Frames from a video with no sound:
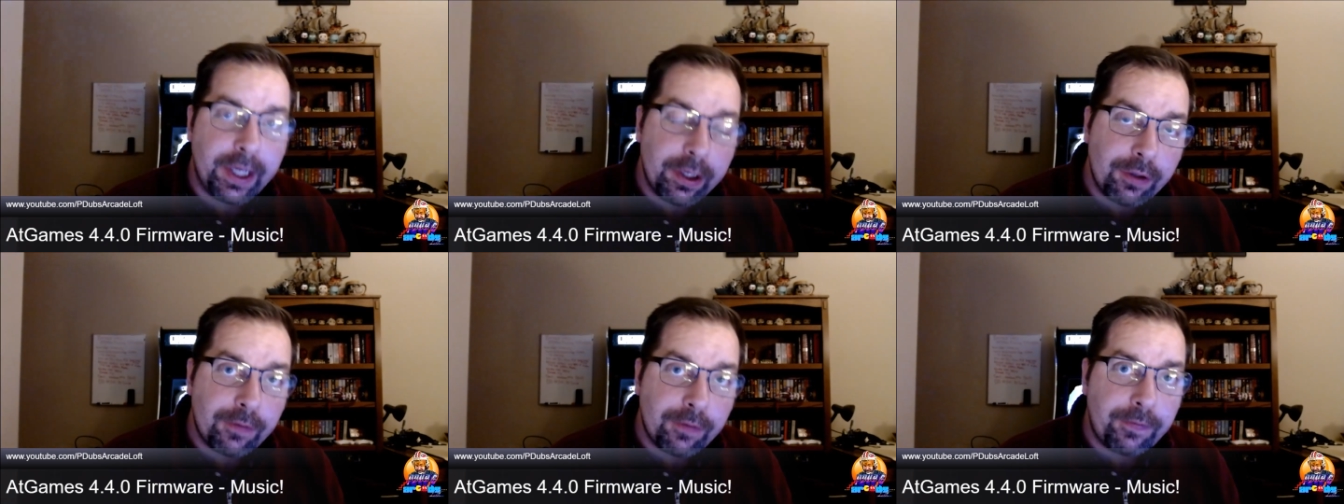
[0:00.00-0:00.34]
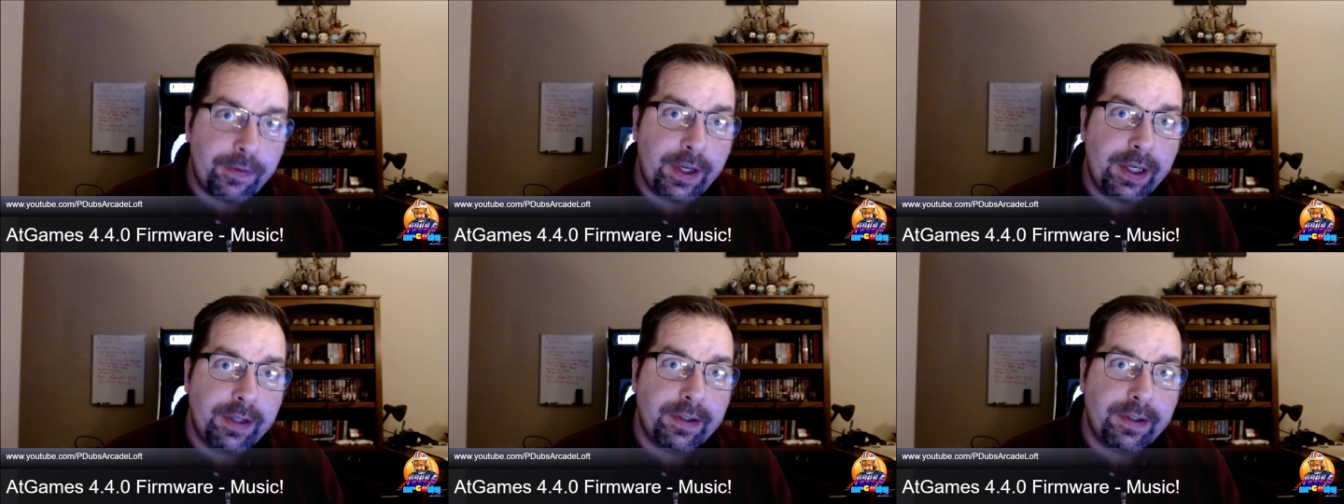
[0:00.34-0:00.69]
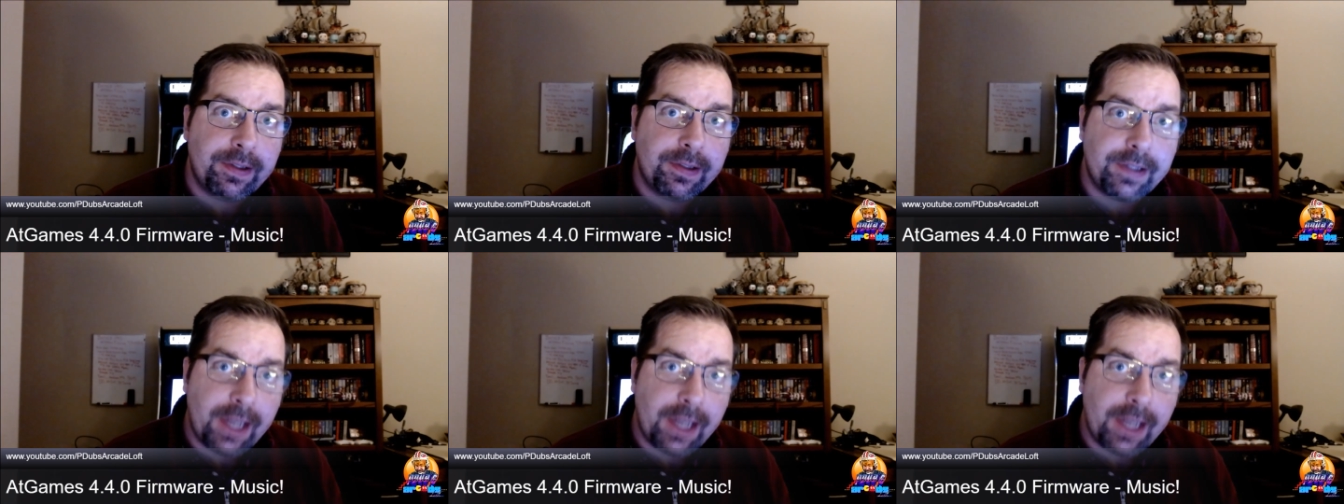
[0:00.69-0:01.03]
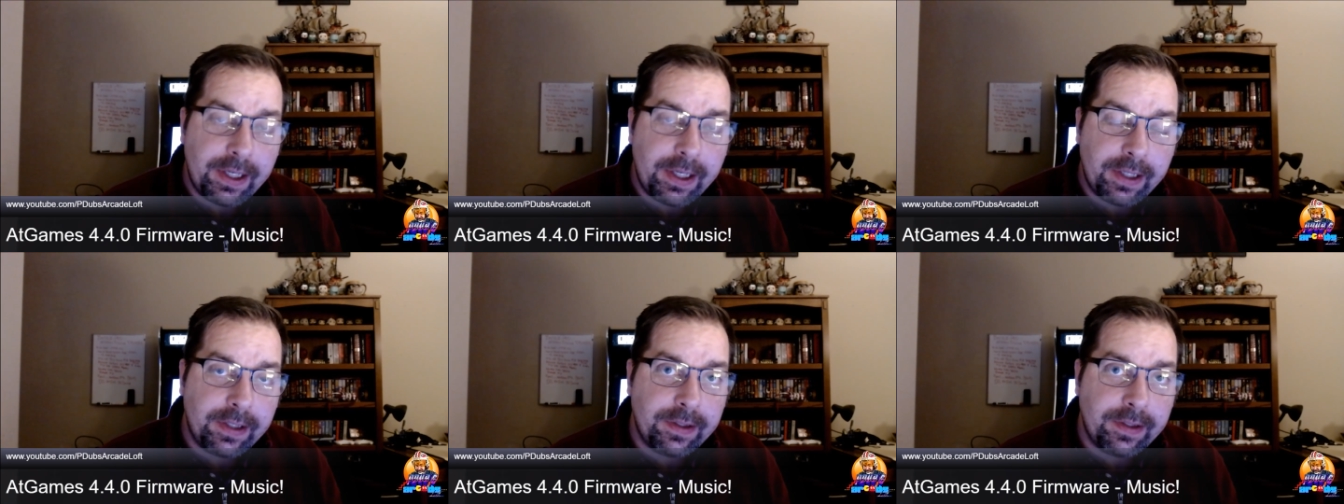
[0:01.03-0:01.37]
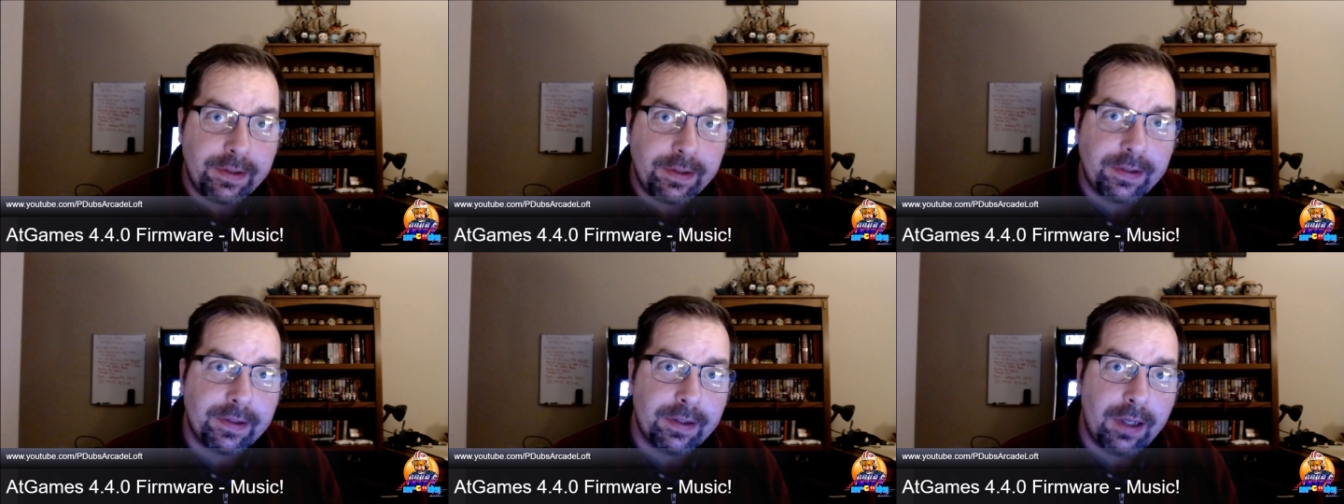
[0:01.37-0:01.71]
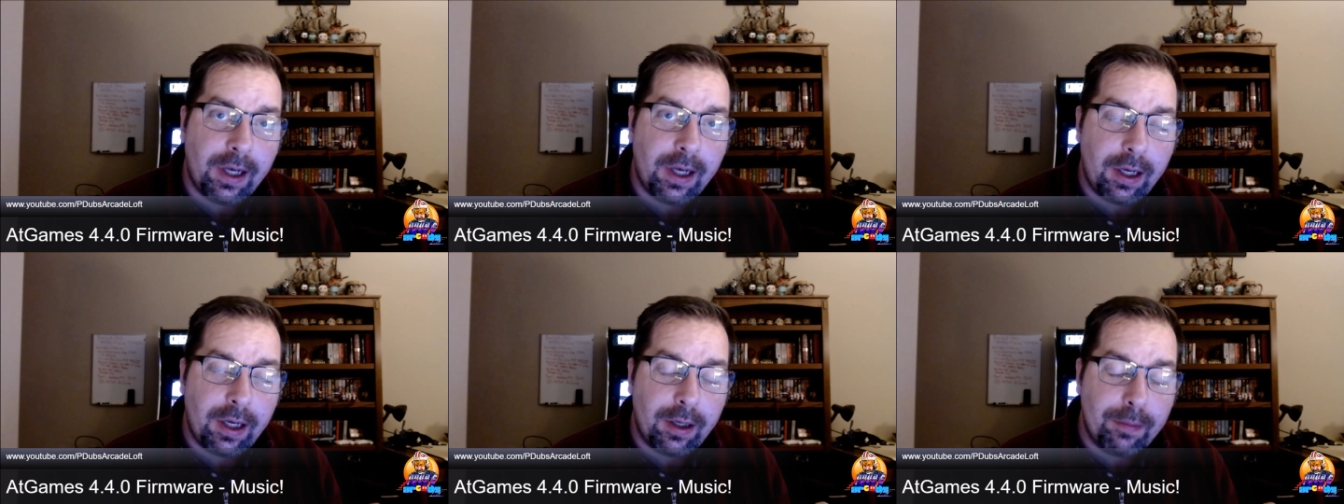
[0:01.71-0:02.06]
interface settings
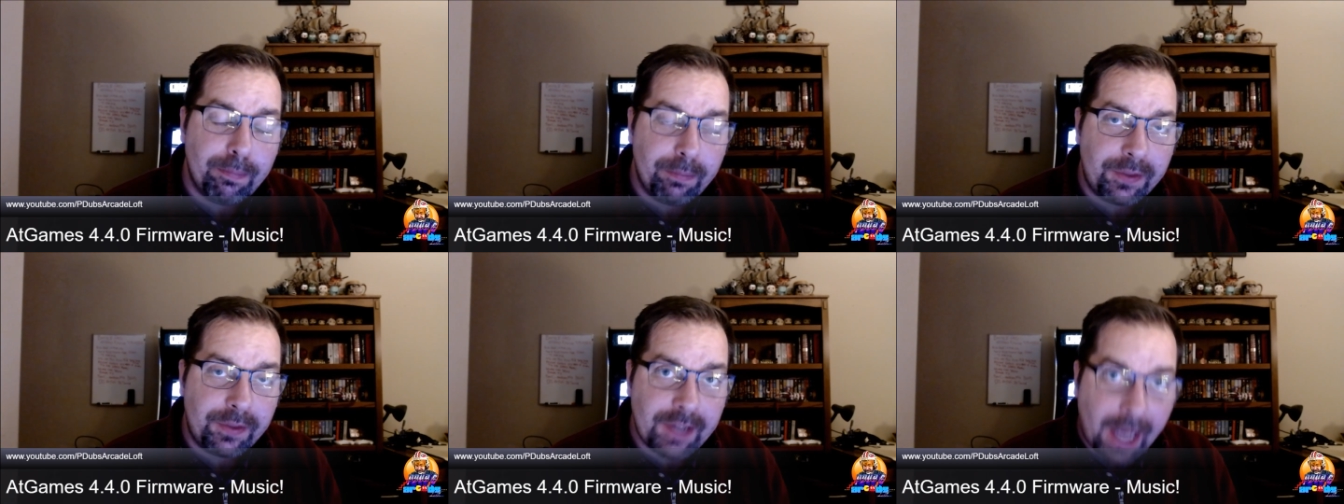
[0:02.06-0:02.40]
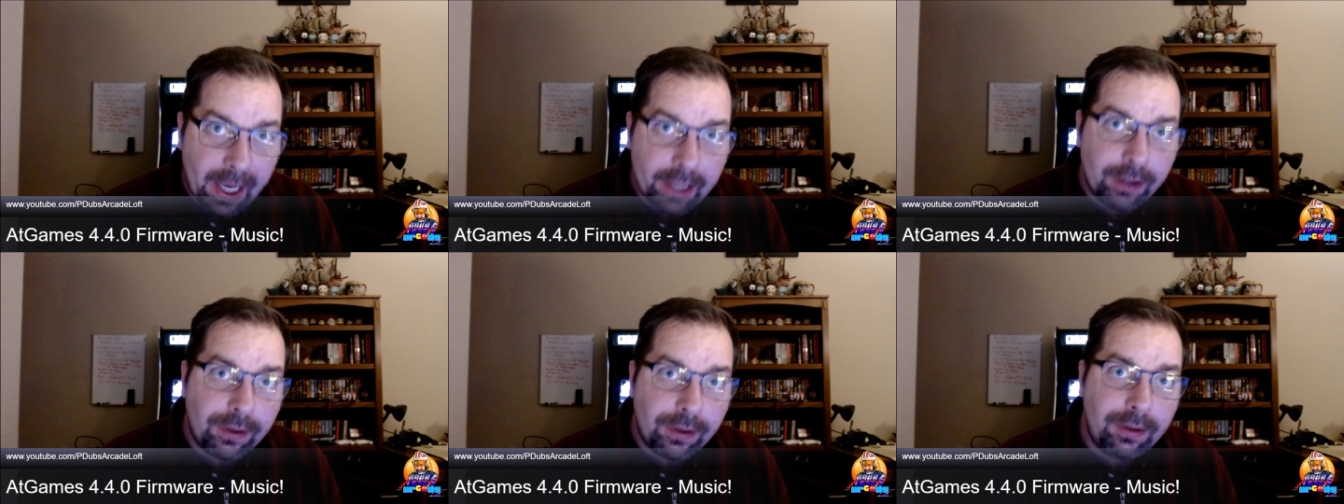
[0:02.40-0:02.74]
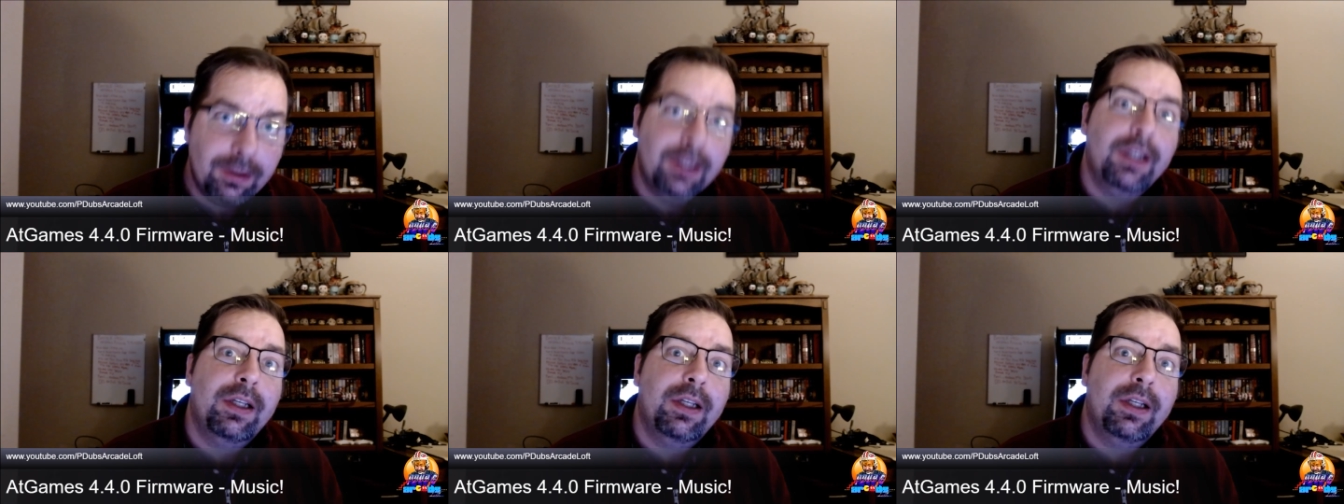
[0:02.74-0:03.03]
um, tile